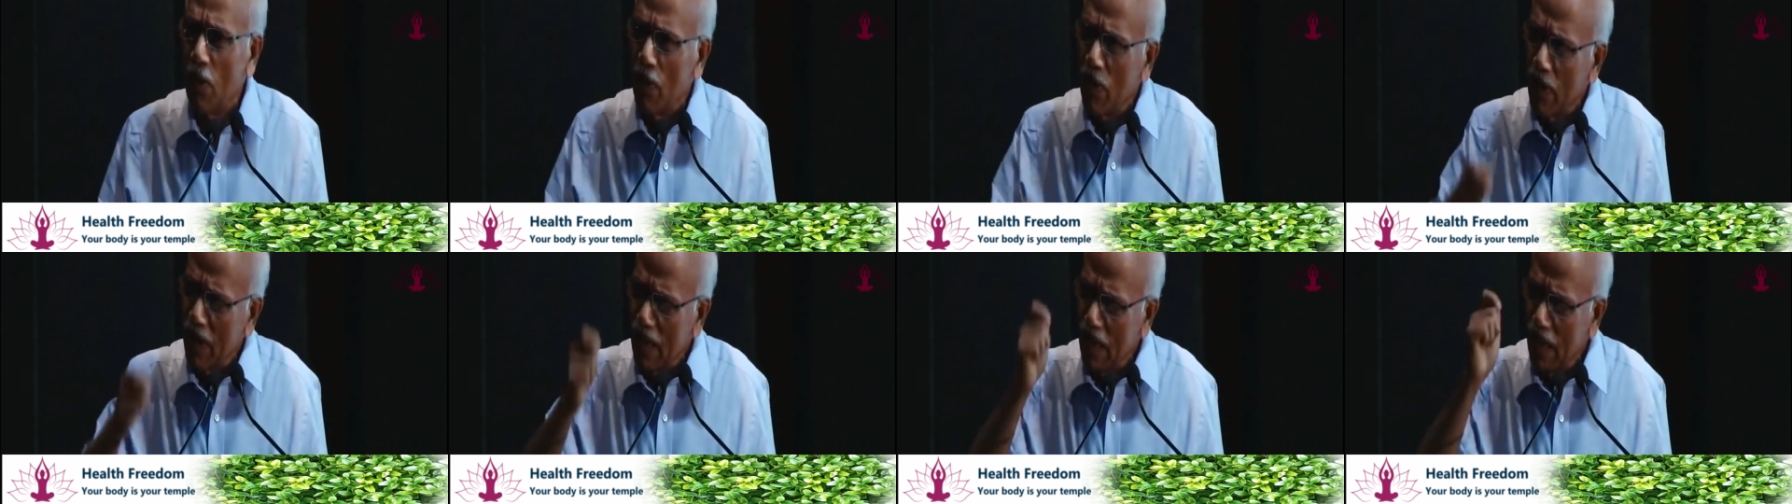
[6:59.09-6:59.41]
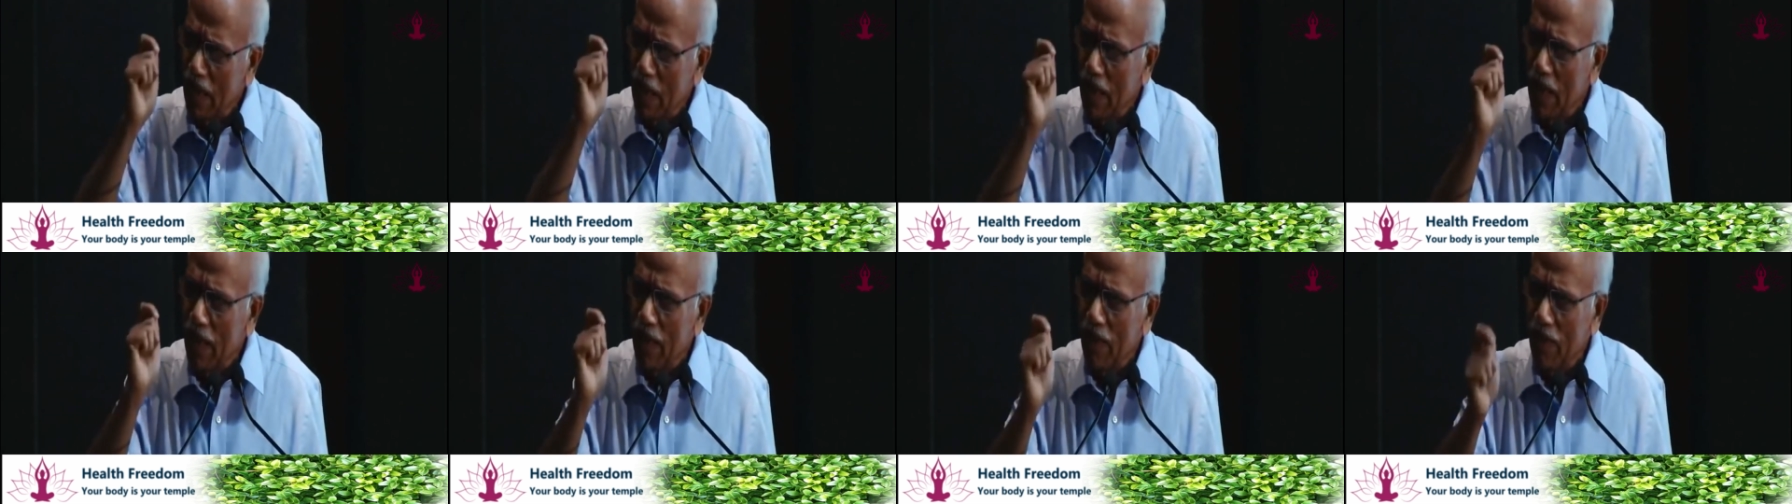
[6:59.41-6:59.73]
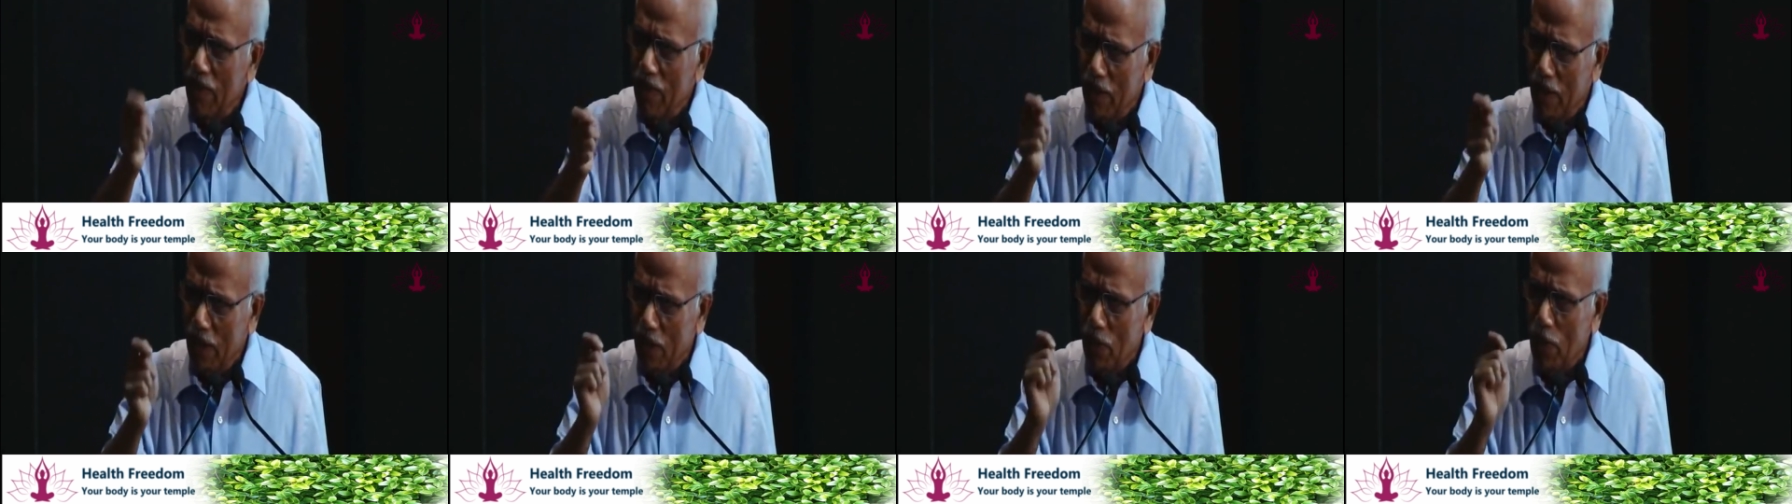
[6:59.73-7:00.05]
you have to
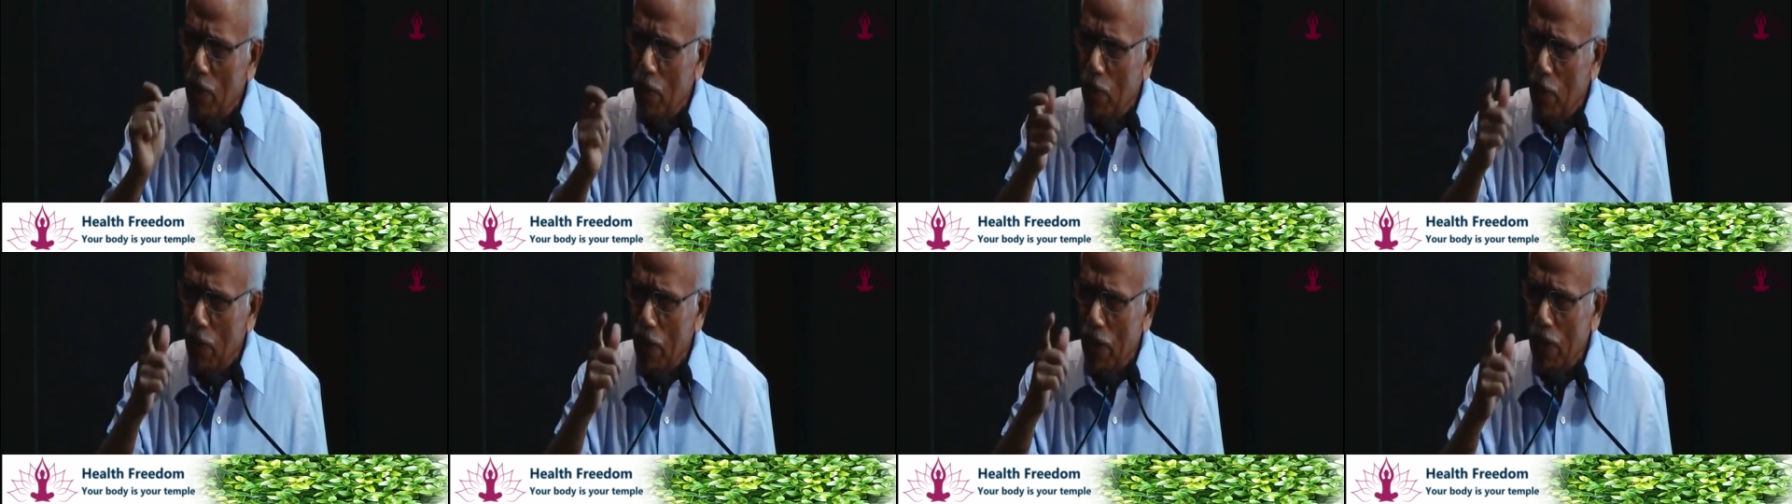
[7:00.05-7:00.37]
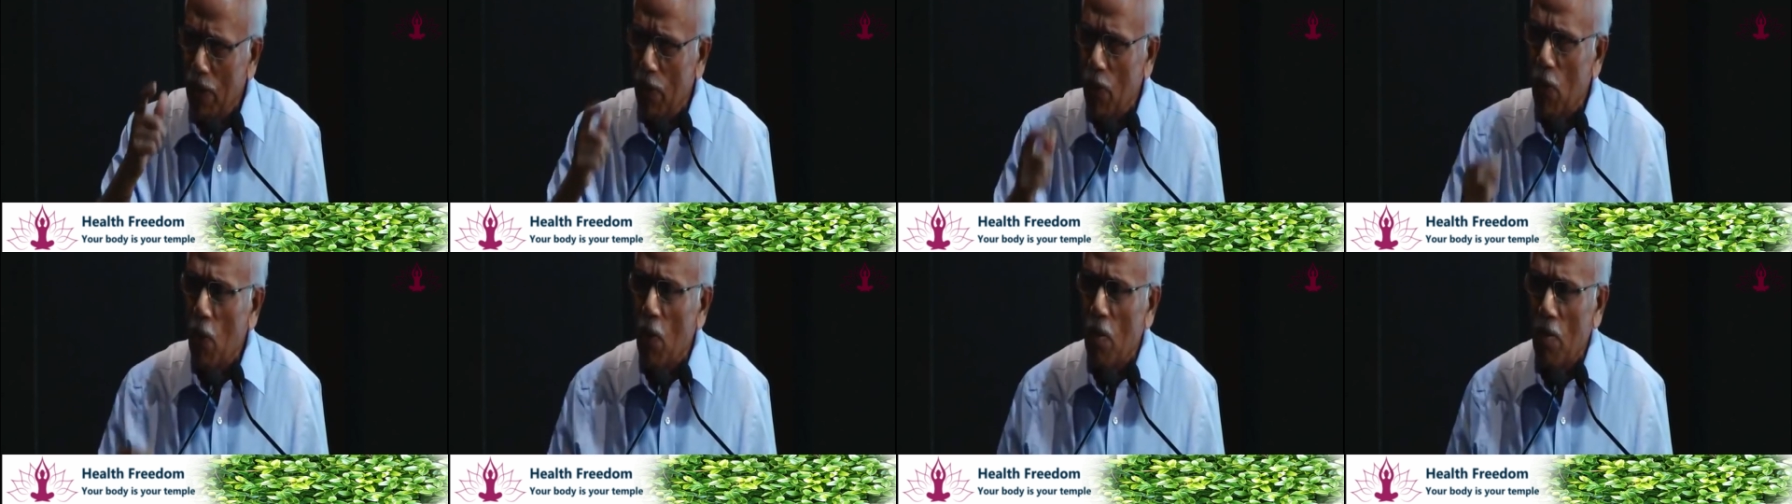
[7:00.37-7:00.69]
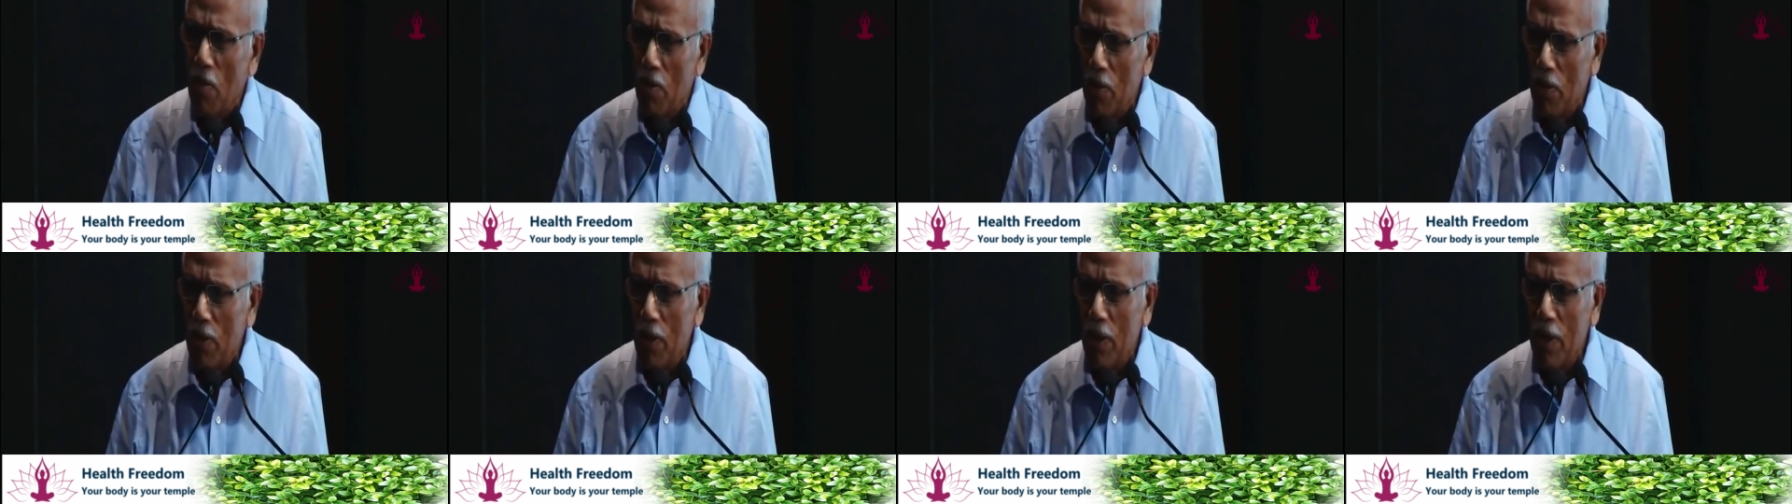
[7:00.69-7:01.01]
really drive the point
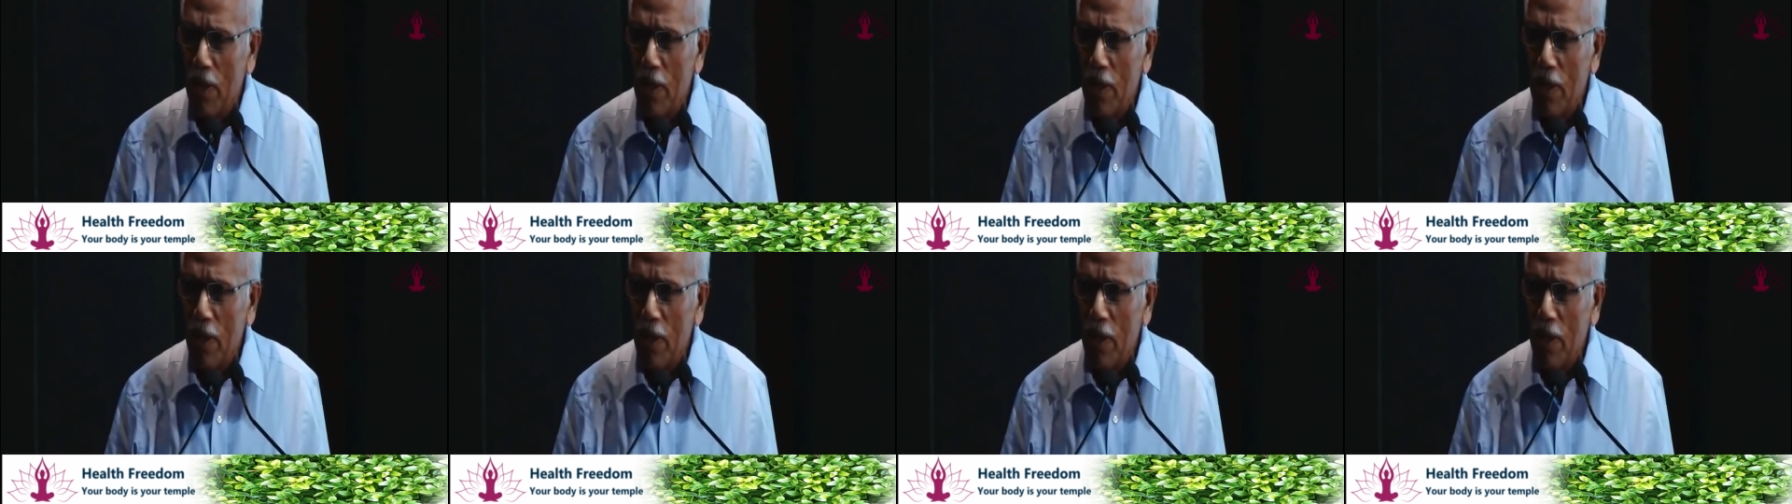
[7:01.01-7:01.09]
home.